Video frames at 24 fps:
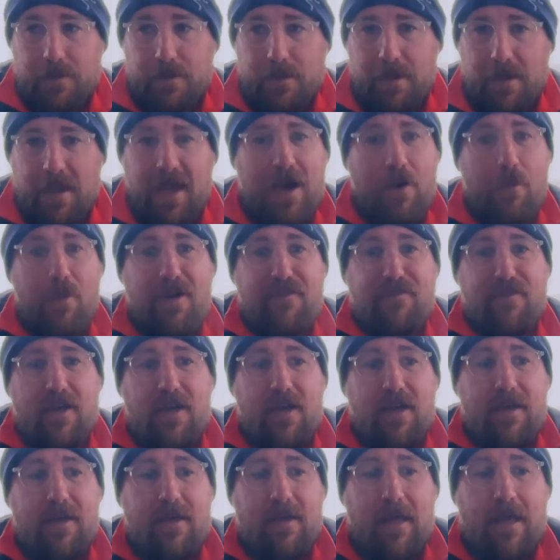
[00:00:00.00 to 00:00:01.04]

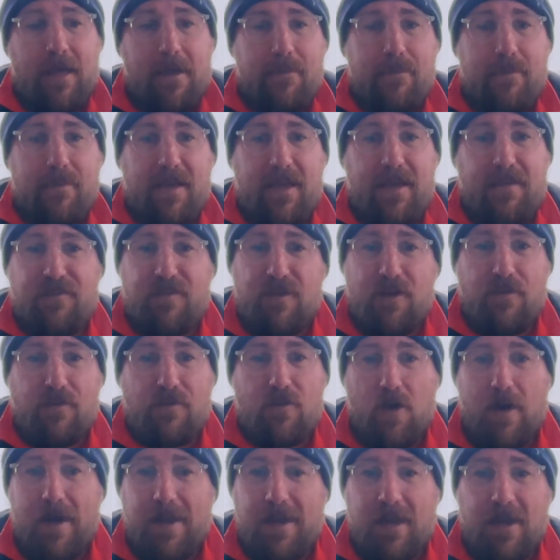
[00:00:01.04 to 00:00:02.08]
However, if you've
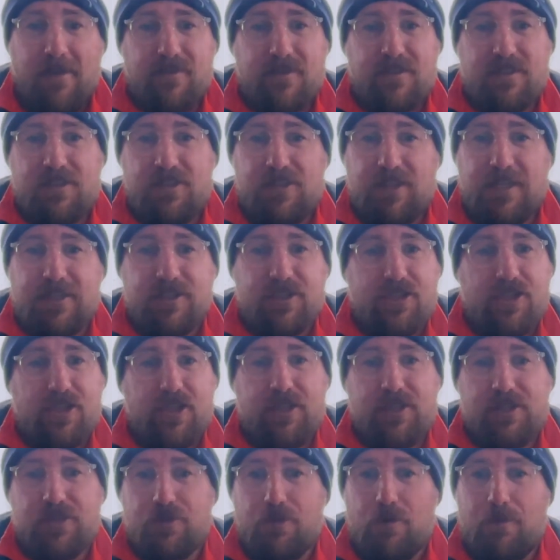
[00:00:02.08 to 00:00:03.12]
got any other
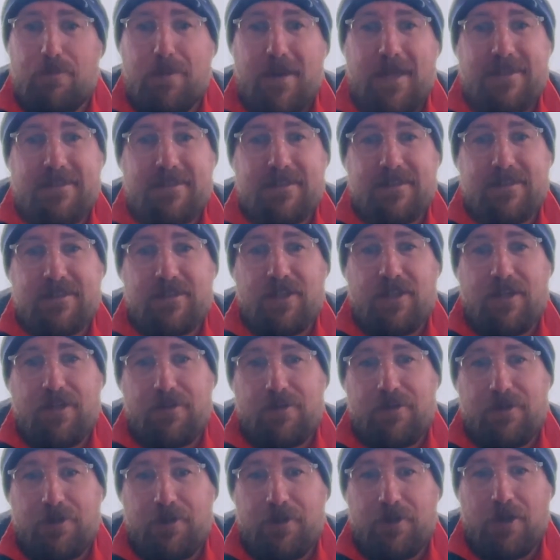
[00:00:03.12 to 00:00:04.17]
suggestions or places that
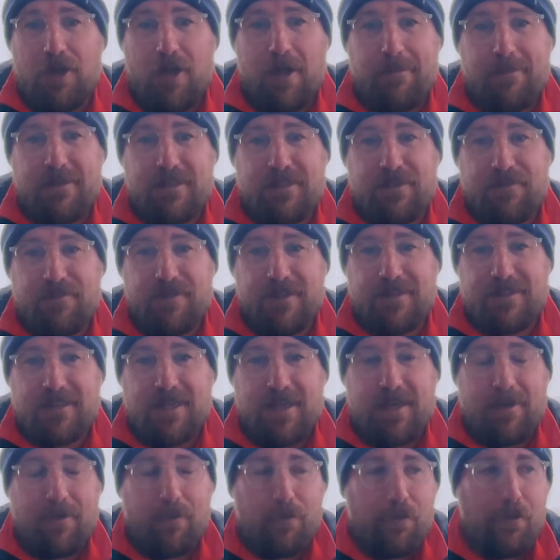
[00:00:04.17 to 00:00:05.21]
you'd like me to
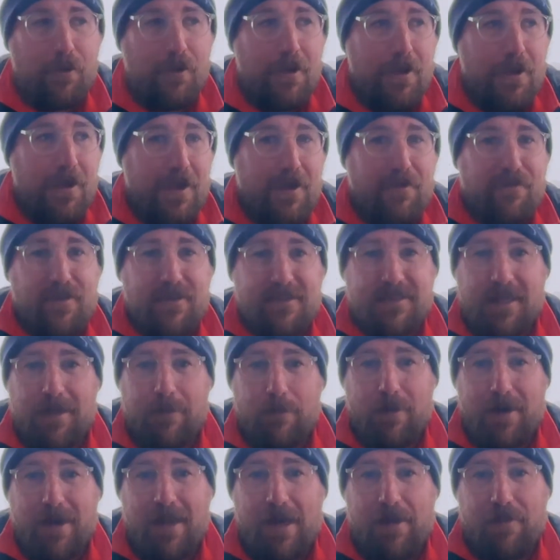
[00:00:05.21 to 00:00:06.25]
visit, or if there's
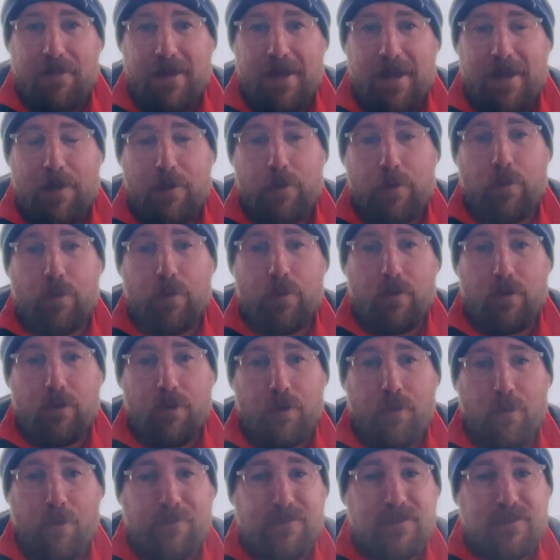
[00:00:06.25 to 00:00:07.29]
anyone out there
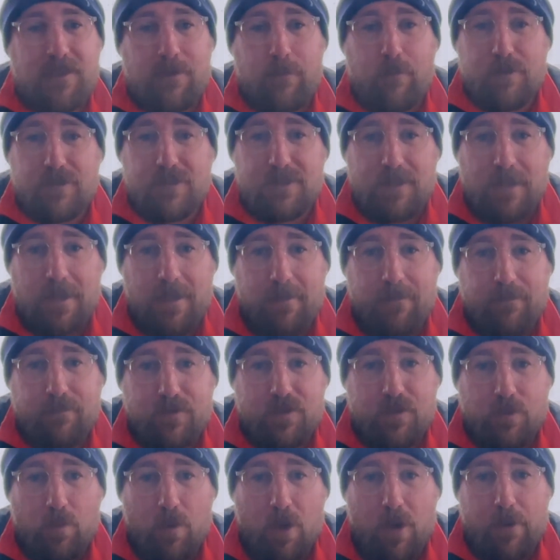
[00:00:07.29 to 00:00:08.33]
who obviously wants to
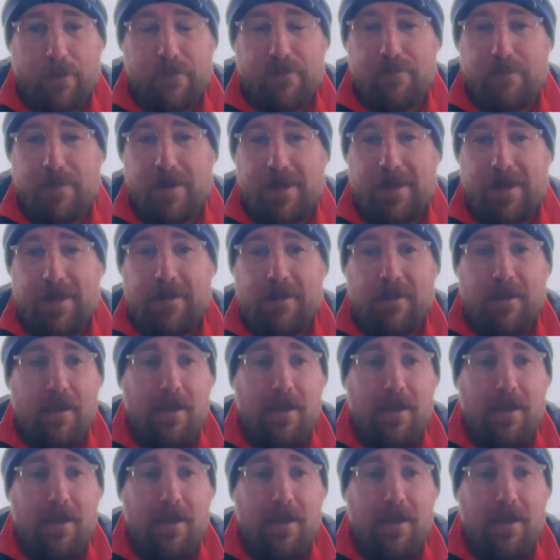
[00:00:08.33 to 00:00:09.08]
work with me,